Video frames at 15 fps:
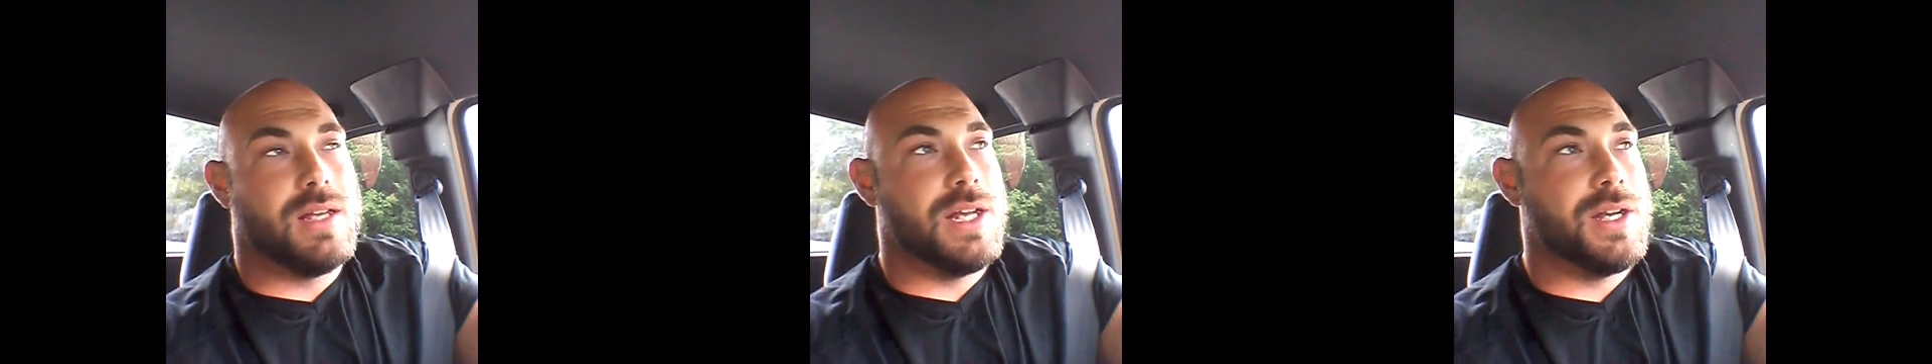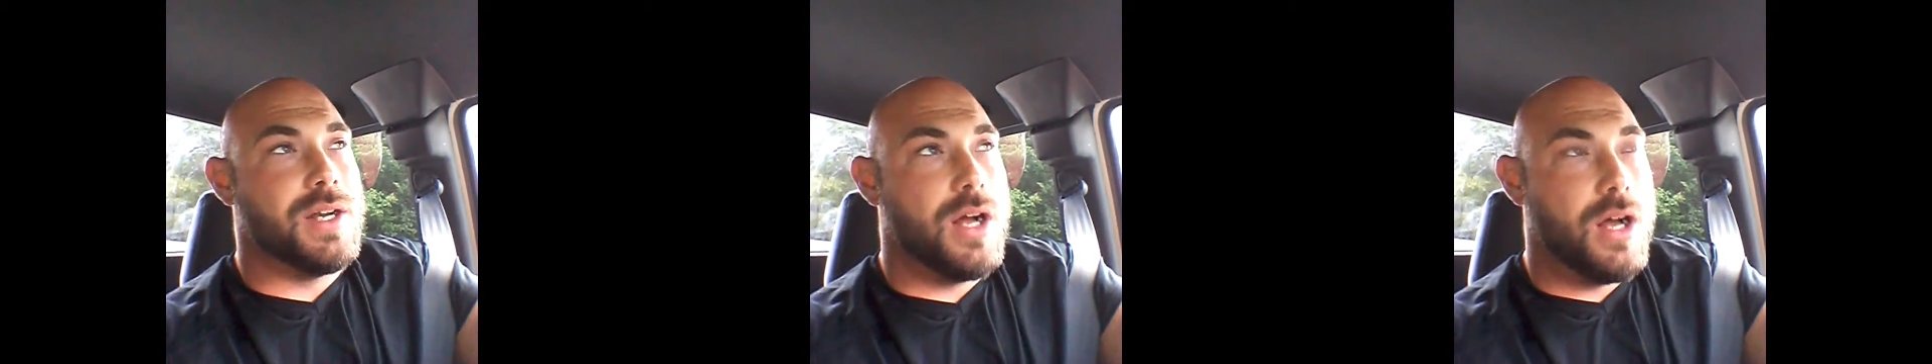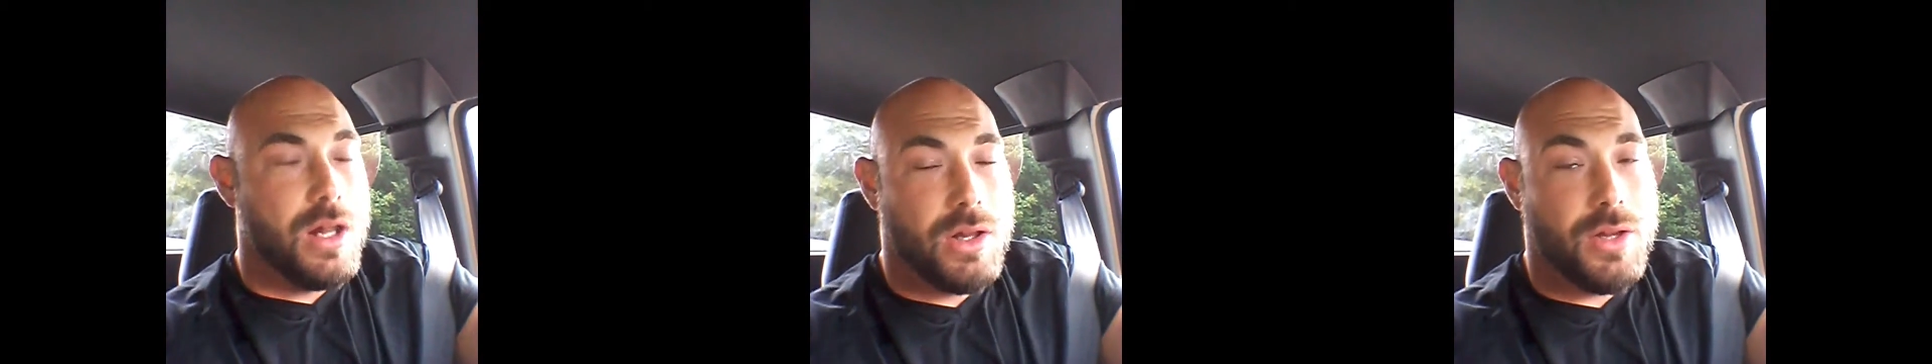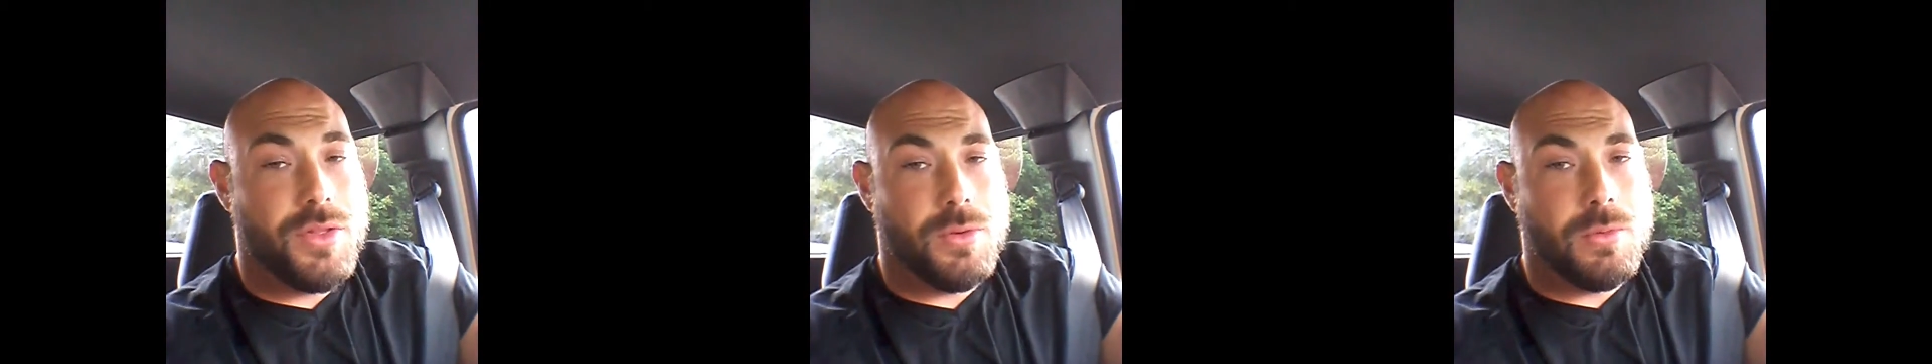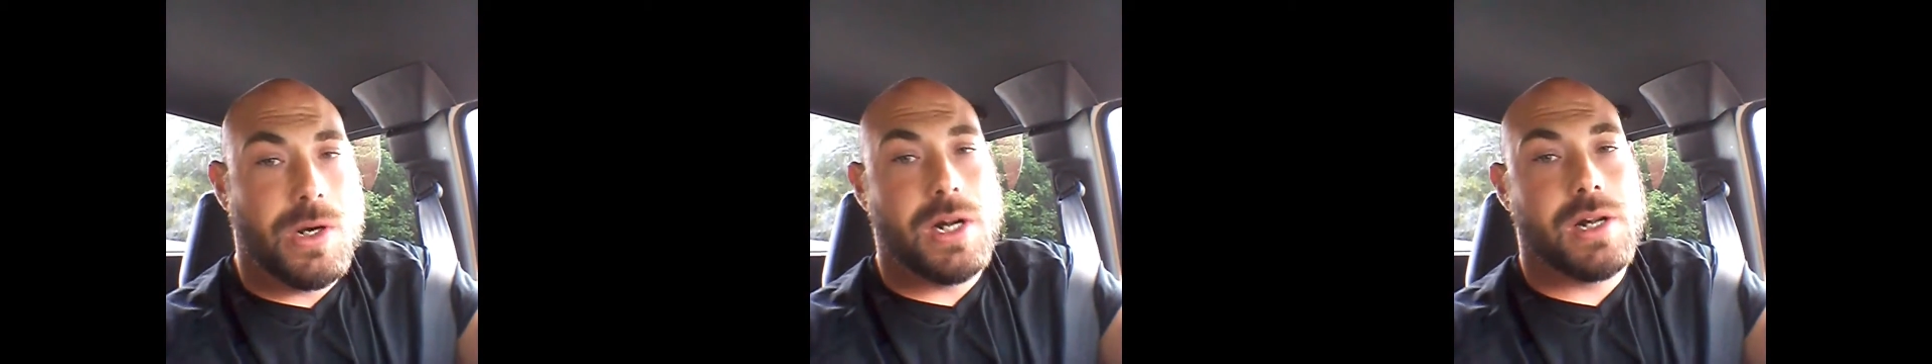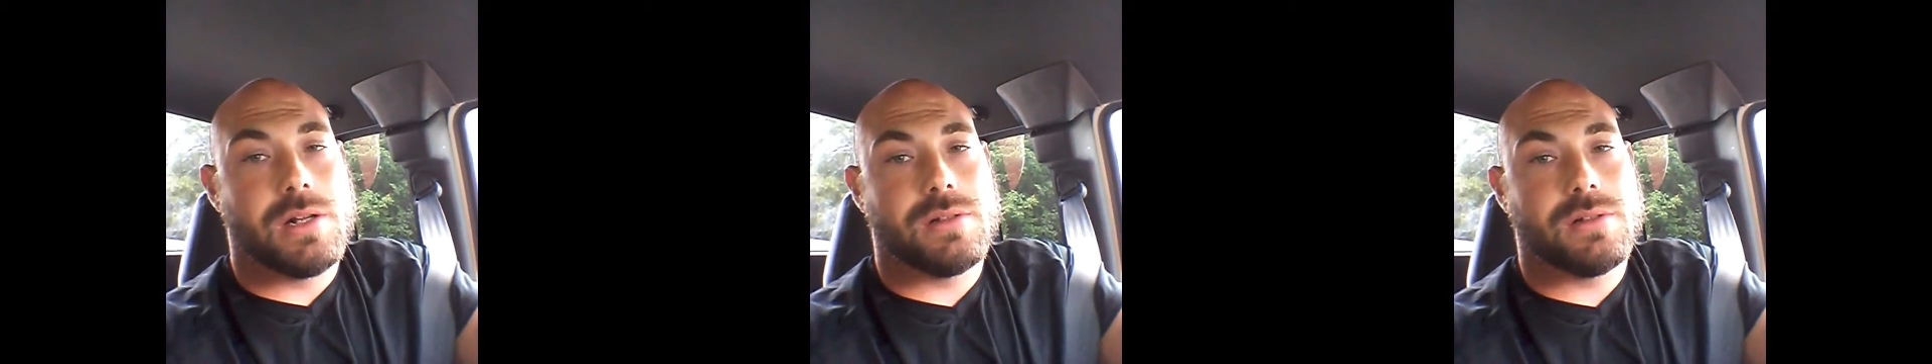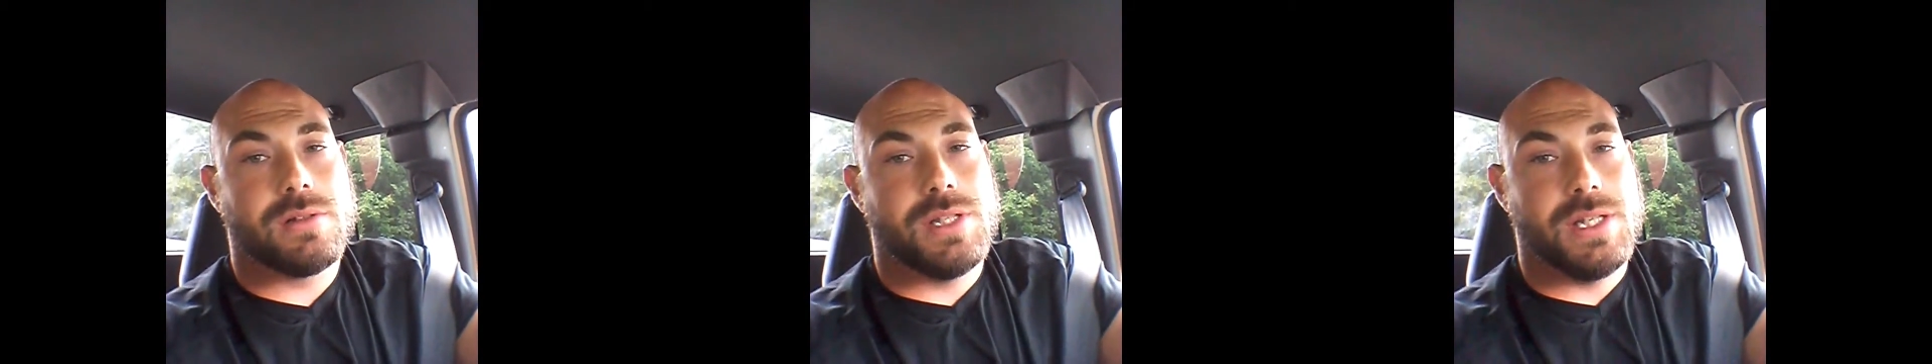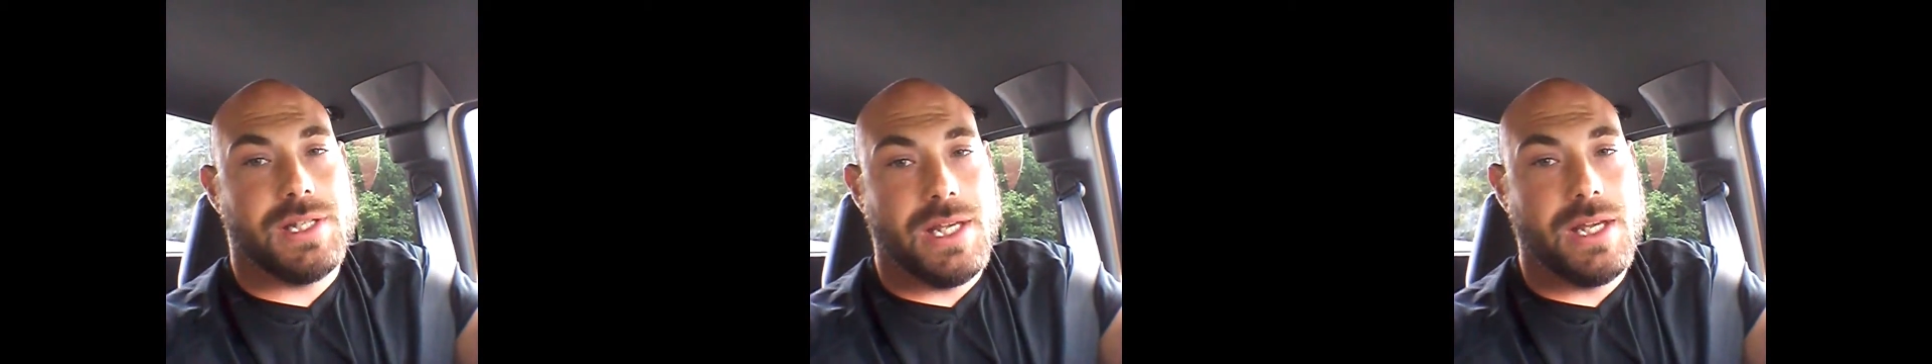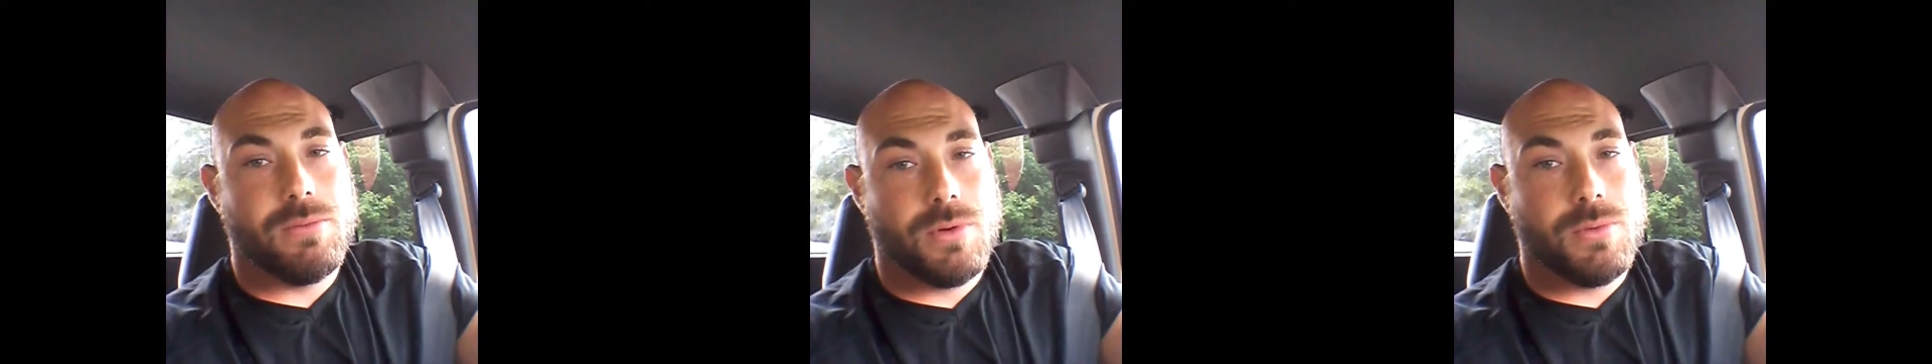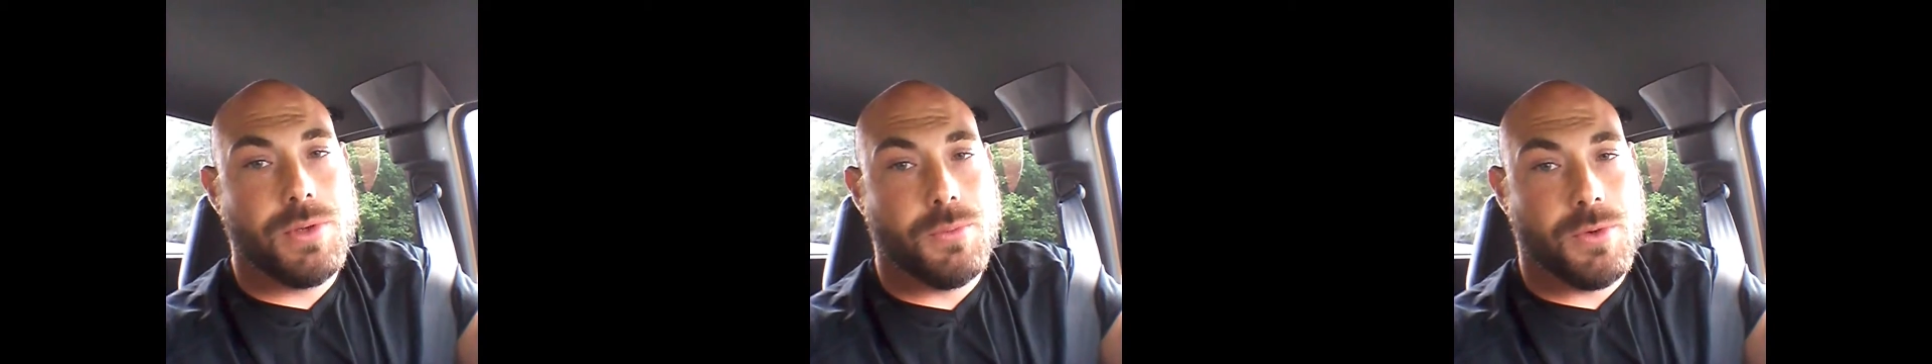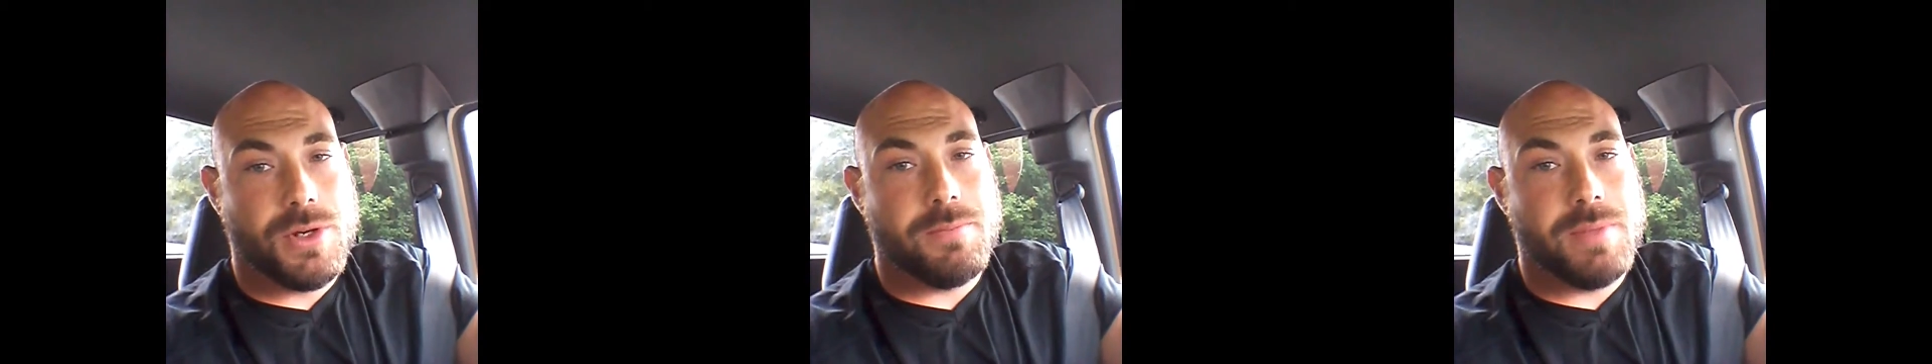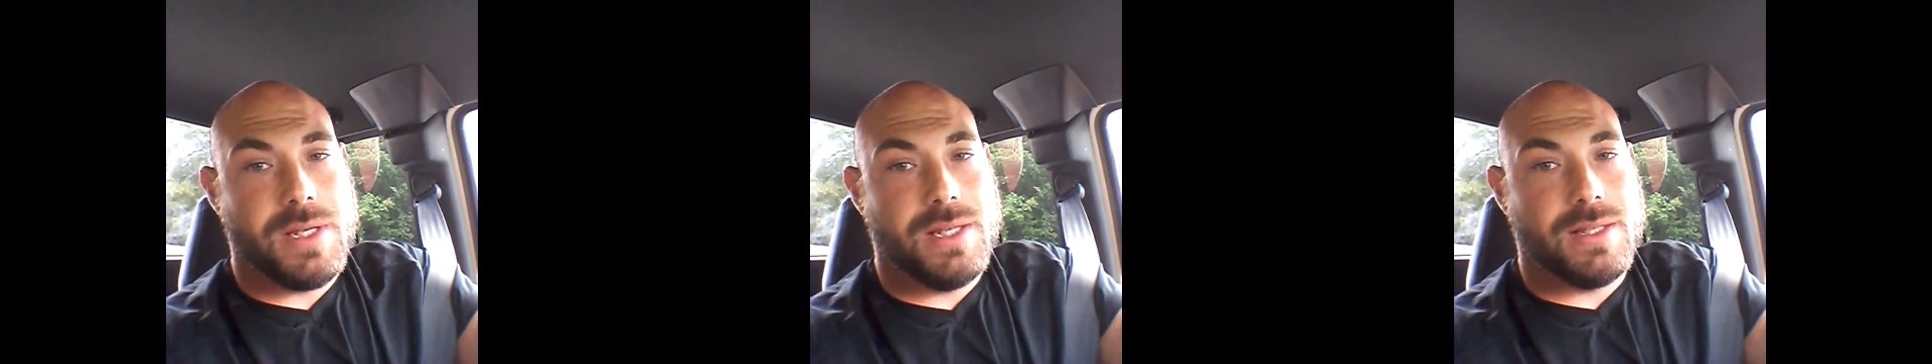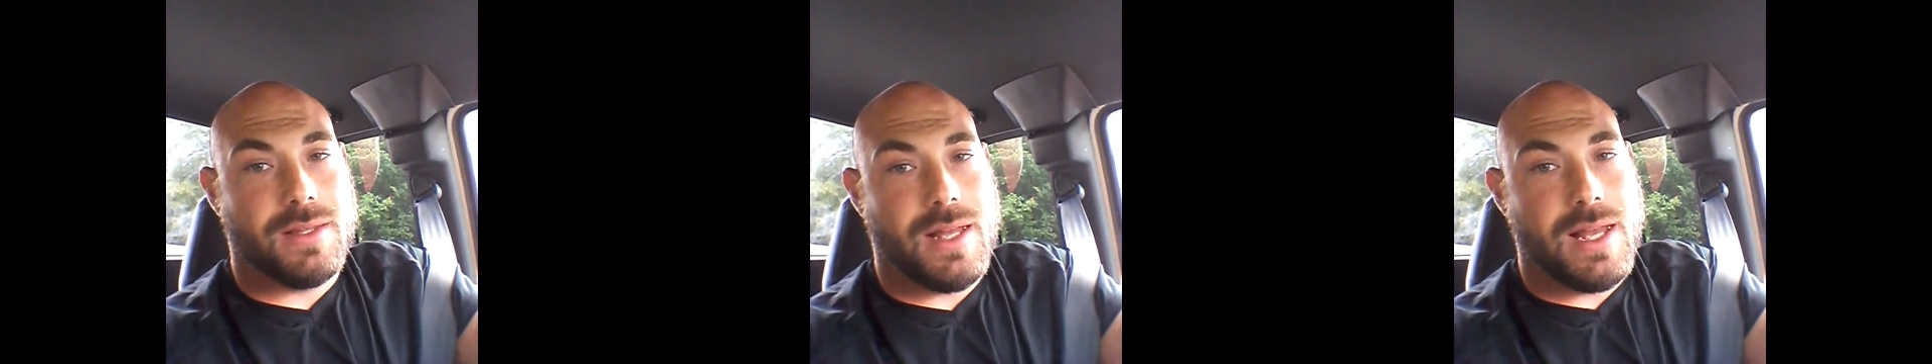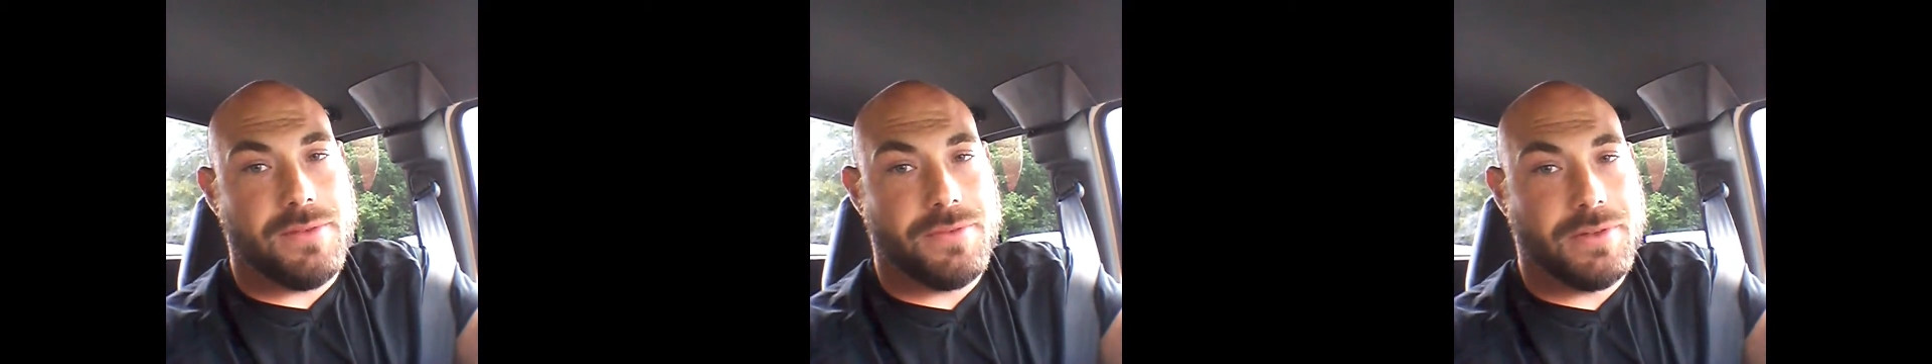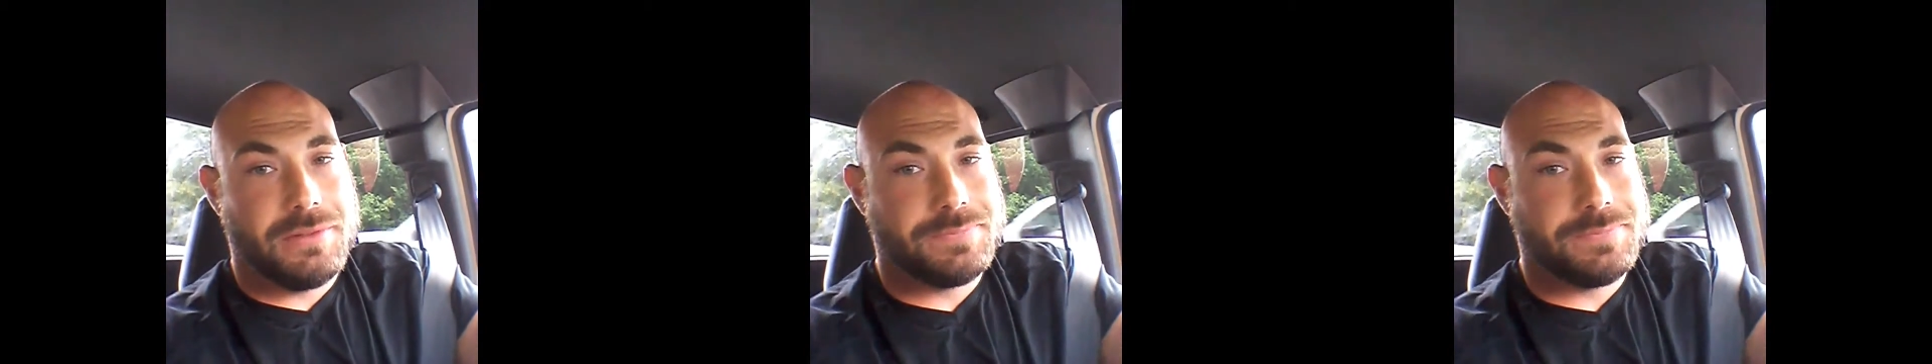and all of the work to get where we want to be in life.